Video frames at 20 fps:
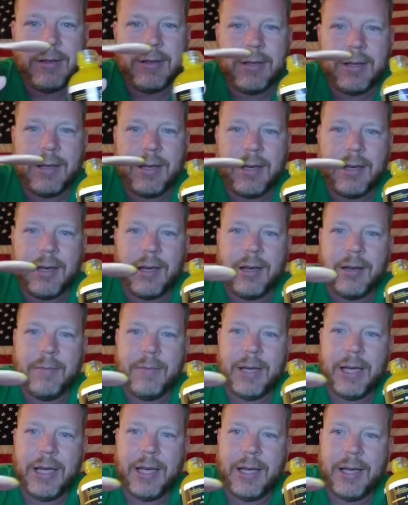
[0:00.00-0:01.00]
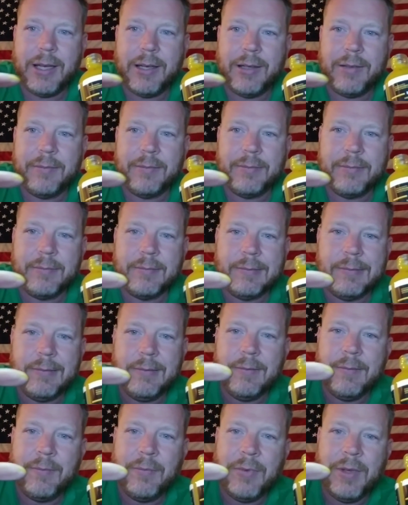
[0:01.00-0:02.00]
Oh, man.
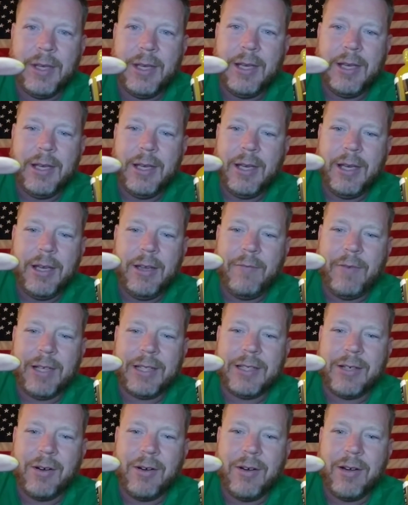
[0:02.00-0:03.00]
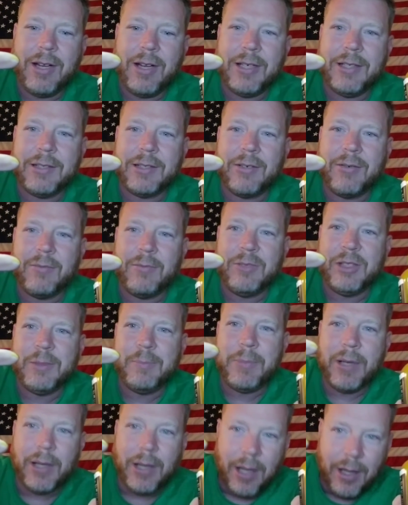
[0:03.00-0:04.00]
If I turn it, it's going to
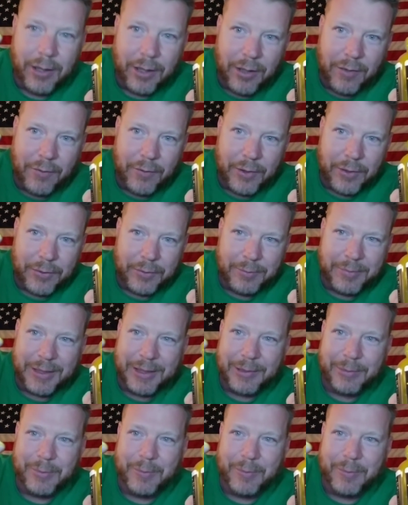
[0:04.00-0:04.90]
spill all over the...